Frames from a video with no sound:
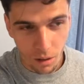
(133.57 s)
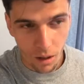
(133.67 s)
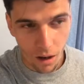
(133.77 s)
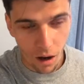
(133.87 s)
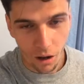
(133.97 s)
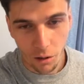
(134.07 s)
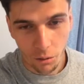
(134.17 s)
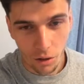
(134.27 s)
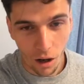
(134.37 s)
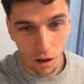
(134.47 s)
and
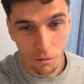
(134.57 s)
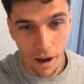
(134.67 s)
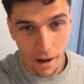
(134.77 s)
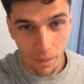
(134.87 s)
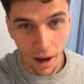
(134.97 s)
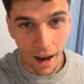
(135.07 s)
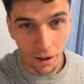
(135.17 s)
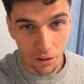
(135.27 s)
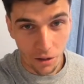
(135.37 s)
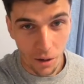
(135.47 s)
articles that I read about how
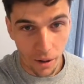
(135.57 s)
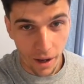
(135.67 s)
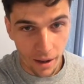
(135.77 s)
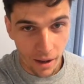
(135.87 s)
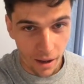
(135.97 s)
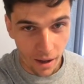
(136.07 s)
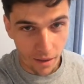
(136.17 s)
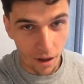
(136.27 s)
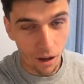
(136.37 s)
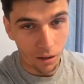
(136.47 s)
to do it in
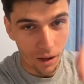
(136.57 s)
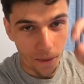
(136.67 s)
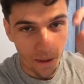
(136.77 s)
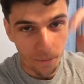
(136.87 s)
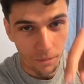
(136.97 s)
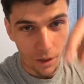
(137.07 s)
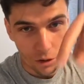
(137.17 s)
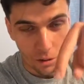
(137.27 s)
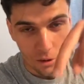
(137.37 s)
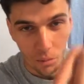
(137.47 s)
the
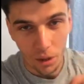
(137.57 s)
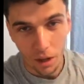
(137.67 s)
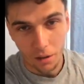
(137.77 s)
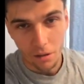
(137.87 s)
description below,